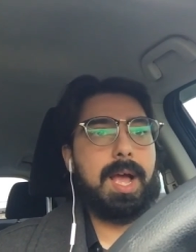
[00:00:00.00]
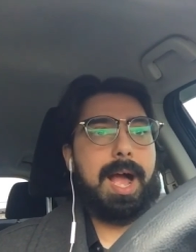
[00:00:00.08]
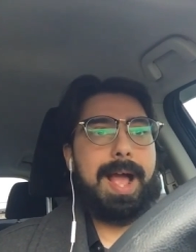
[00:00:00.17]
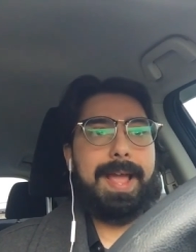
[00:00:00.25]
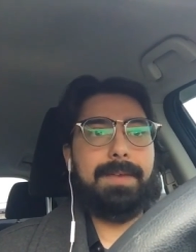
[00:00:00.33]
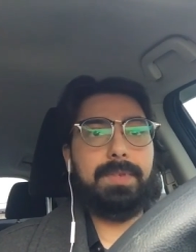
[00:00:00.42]

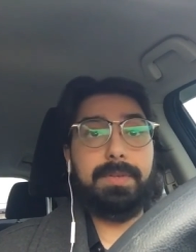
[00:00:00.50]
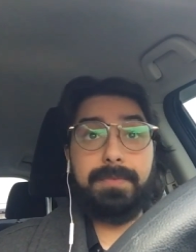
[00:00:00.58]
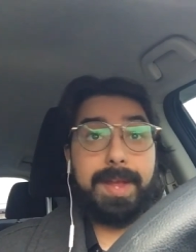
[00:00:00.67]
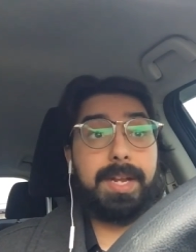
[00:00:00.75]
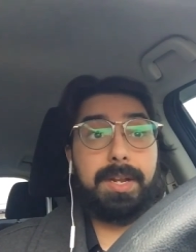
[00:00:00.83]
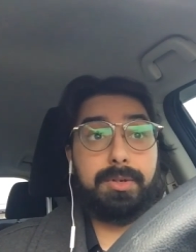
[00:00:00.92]
I have
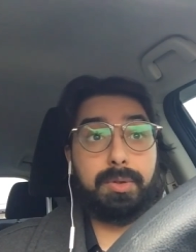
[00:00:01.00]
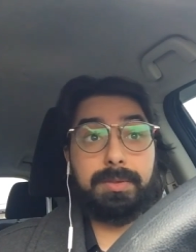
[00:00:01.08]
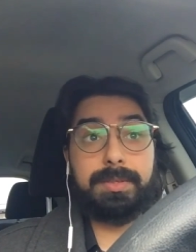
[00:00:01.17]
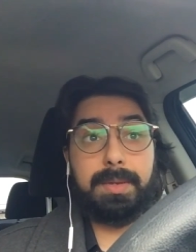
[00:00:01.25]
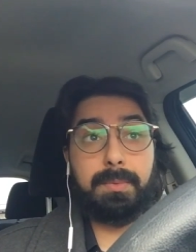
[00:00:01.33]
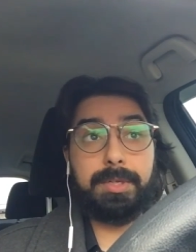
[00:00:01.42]
defended
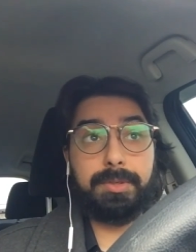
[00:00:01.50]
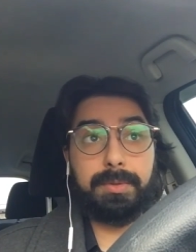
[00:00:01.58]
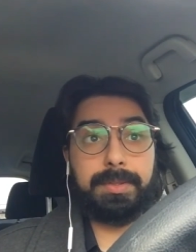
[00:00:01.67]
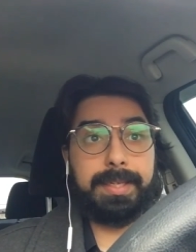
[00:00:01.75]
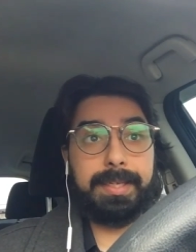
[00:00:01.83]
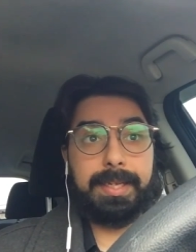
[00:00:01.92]
Tulsi when
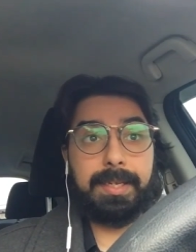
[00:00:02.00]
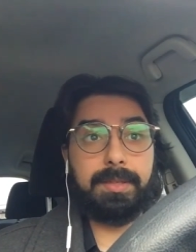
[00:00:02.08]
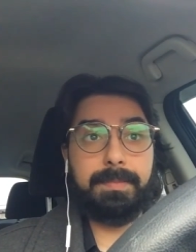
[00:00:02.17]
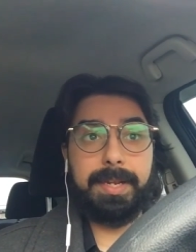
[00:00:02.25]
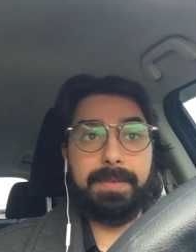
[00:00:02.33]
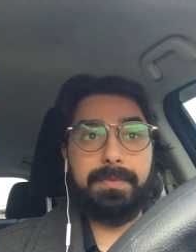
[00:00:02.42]
Tulsi needed
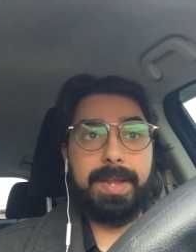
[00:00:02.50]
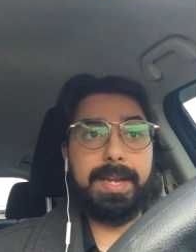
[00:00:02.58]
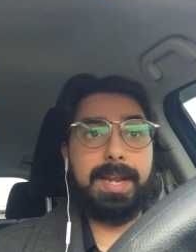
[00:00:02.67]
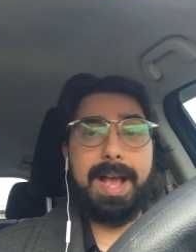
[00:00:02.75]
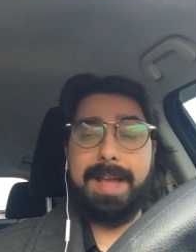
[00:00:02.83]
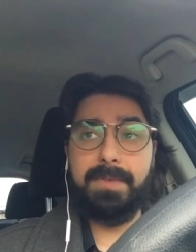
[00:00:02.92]
to be
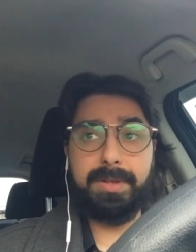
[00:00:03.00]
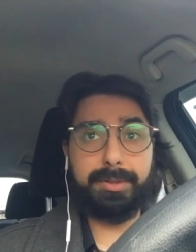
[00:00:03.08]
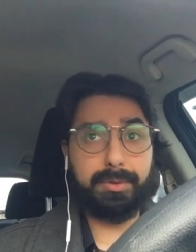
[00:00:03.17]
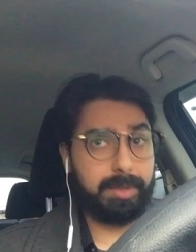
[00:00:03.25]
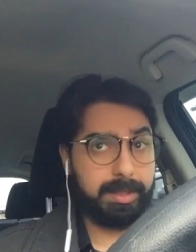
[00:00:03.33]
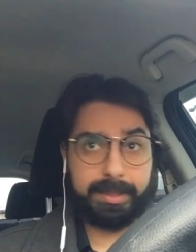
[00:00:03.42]
defended. I've
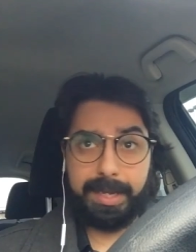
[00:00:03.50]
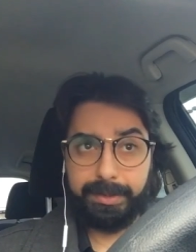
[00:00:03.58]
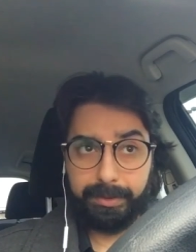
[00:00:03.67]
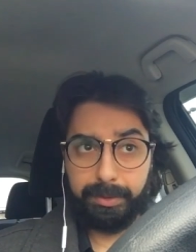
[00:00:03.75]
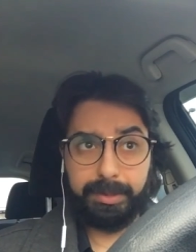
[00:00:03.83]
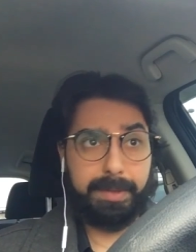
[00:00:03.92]
also
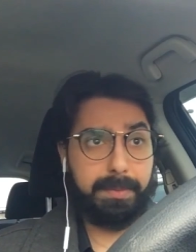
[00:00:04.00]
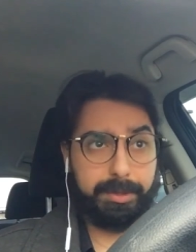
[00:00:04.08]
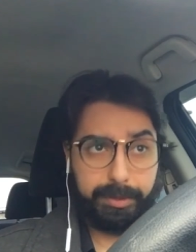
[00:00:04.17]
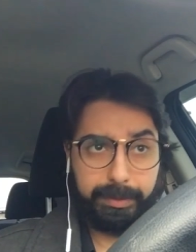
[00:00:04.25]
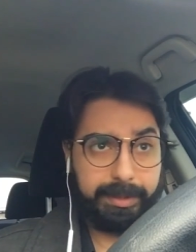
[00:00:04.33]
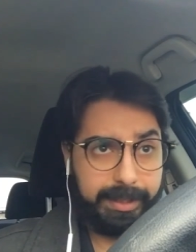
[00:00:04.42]
criticized Tulsi when
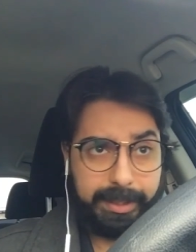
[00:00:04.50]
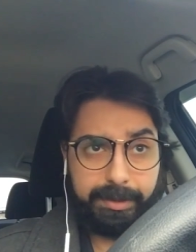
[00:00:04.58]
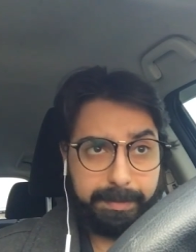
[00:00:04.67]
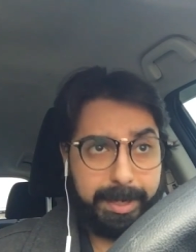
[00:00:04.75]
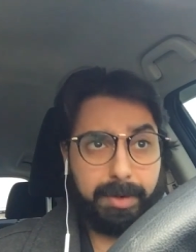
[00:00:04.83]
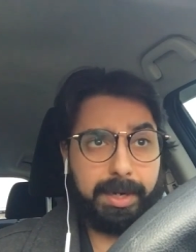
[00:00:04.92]
Tulsi needs
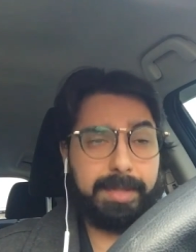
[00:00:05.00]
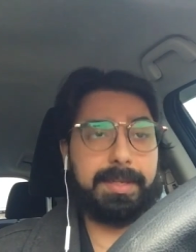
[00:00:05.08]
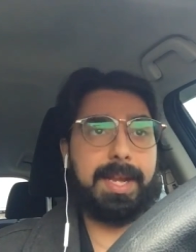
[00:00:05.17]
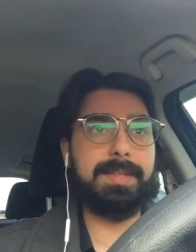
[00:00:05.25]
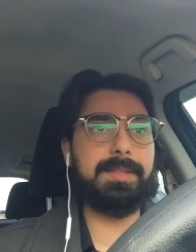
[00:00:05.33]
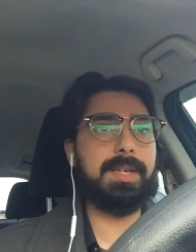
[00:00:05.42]
to be
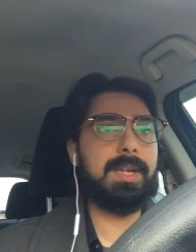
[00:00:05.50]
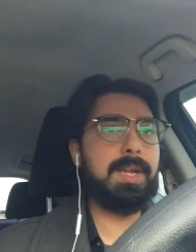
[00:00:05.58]
criticized.